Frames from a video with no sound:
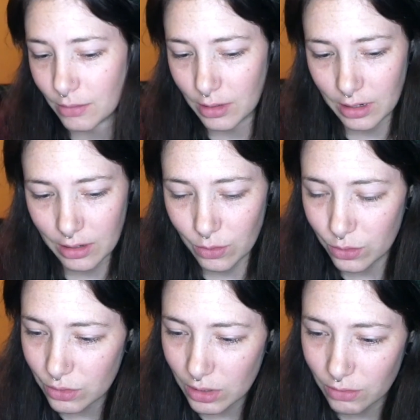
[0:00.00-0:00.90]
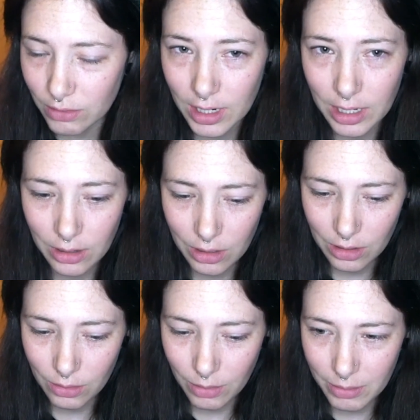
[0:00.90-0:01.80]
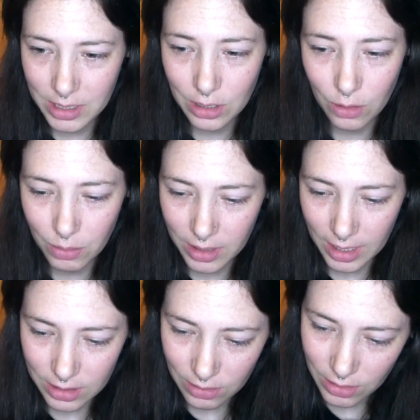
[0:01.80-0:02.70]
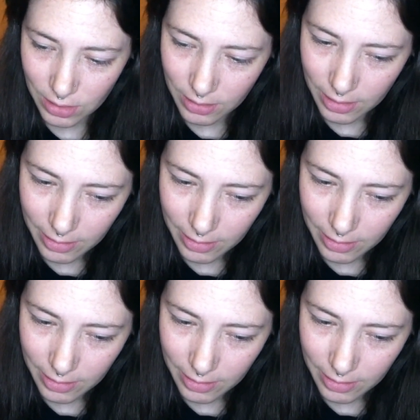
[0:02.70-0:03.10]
And Audrey, you want me to open that, don't you?